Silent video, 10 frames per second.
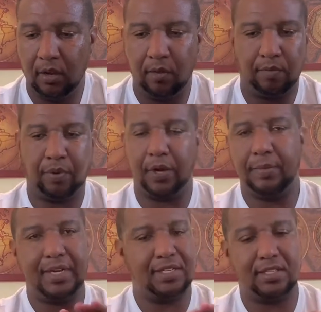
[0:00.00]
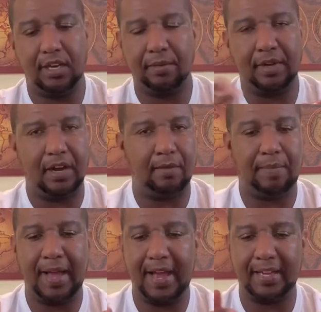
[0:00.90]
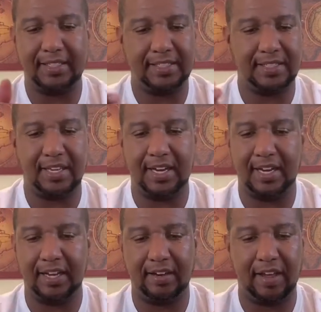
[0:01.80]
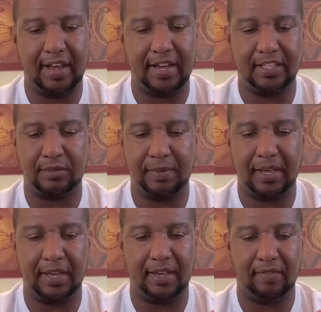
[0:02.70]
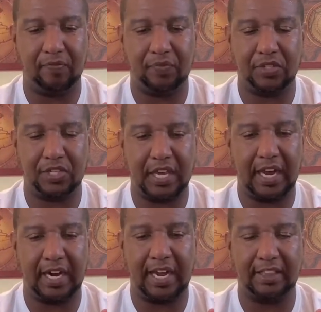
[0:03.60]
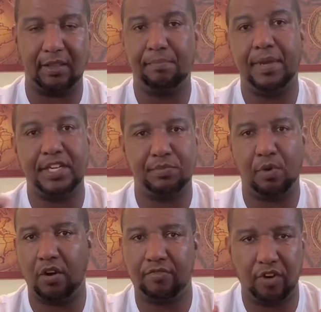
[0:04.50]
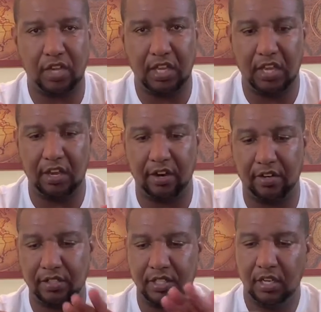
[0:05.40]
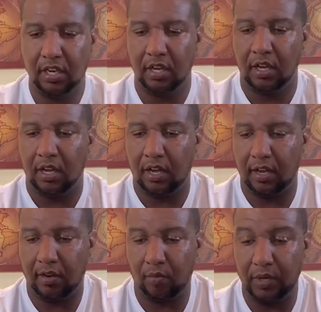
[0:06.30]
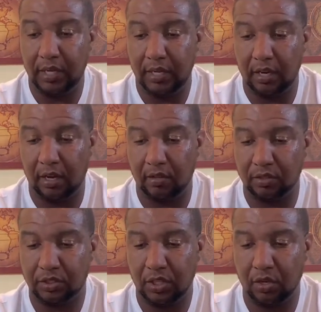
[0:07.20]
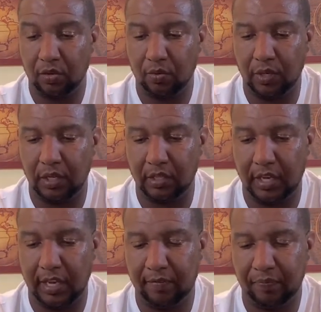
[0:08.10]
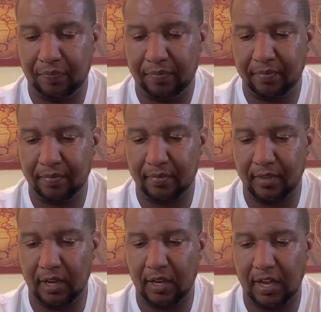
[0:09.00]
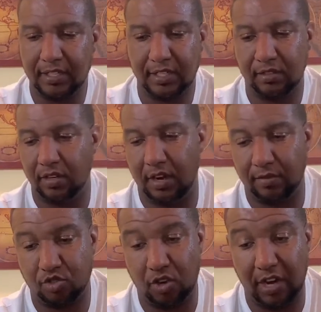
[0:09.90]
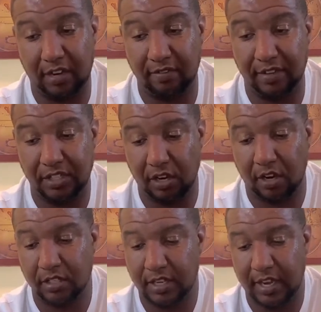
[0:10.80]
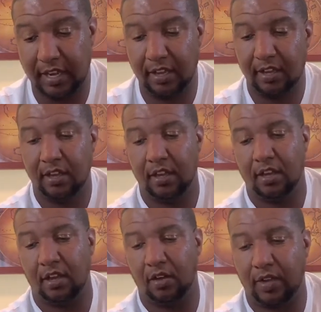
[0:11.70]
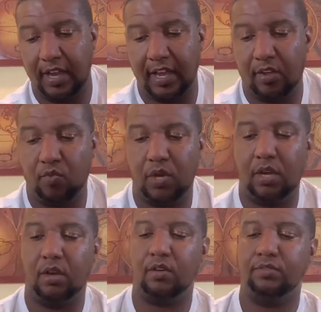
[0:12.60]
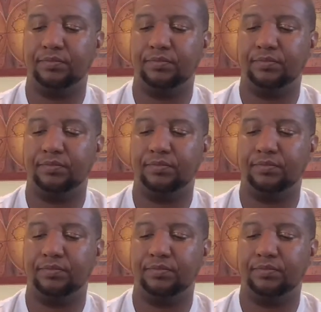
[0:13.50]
Pretty much subcompact. This gun has been just kind of like the benchmark for years. We looked at, I was trying to convince her to say, okay, well,